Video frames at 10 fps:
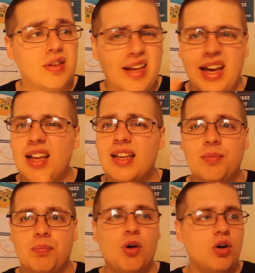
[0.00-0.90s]
a
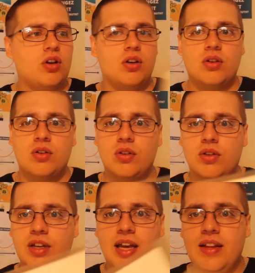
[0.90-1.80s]
book,
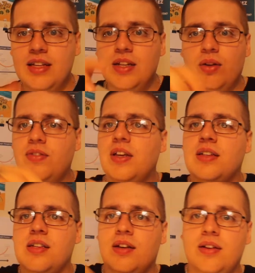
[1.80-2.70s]
get these little
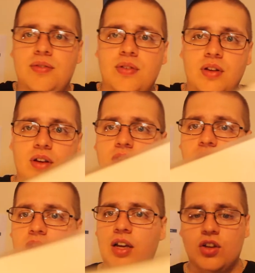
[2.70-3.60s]
things, yeah.
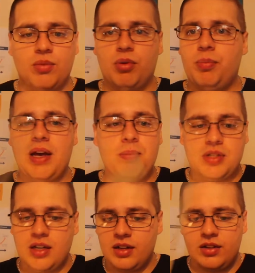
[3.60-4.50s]
And you can put papers
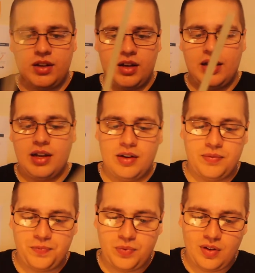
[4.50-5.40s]
in, and then
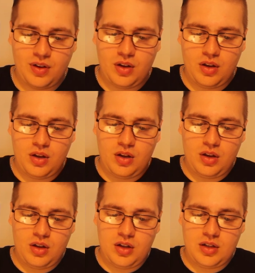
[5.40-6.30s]

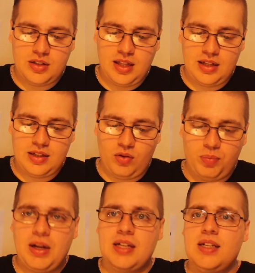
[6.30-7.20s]
you stick this little
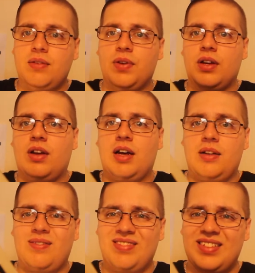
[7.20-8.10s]
plastic thing like that.
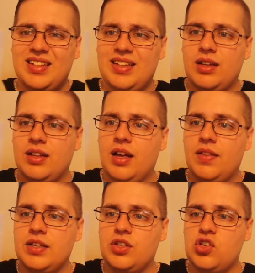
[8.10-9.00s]
And
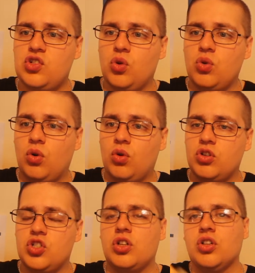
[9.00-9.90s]
these are so cool
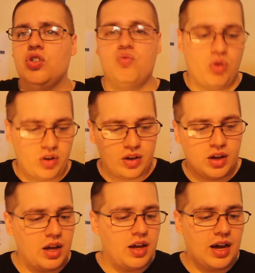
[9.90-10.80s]
because you can just write
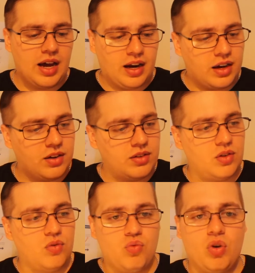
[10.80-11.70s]

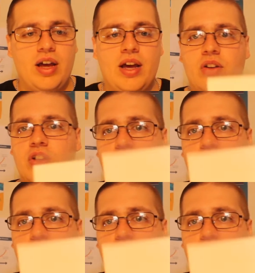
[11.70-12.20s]
out your